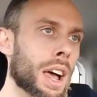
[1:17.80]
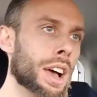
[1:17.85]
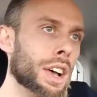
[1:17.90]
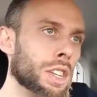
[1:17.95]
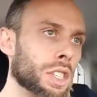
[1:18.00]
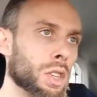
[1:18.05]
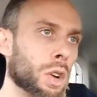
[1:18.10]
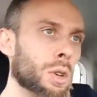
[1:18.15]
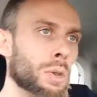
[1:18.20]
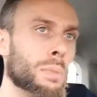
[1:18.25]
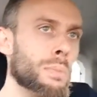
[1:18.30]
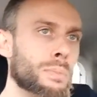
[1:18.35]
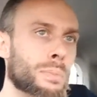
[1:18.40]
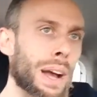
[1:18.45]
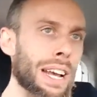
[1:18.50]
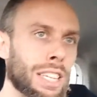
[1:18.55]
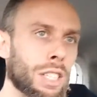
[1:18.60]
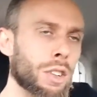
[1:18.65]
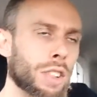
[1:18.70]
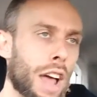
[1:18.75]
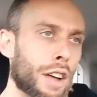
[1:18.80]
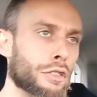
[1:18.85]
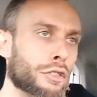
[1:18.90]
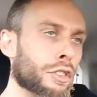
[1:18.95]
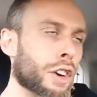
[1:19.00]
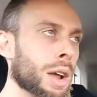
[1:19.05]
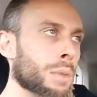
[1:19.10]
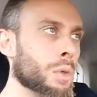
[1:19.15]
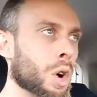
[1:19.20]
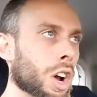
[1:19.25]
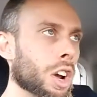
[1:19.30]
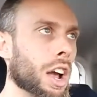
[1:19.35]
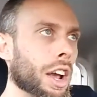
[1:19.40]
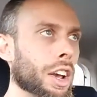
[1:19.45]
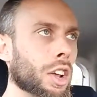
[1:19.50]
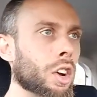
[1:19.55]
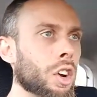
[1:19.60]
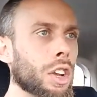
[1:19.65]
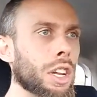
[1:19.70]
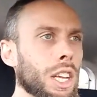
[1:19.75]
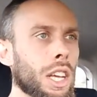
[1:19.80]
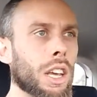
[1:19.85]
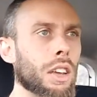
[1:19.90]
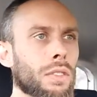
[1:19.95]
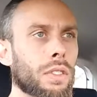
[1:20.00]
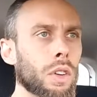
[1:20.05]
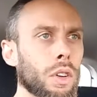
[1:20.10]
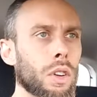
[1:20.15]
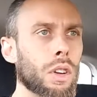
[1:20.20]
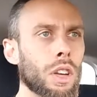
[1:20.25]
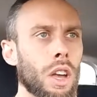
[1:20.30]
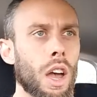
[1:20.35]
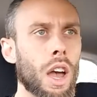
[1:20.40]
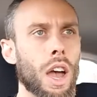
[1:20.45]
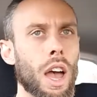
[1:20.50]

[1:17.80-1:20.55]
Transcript: So based on that framework, I can only give you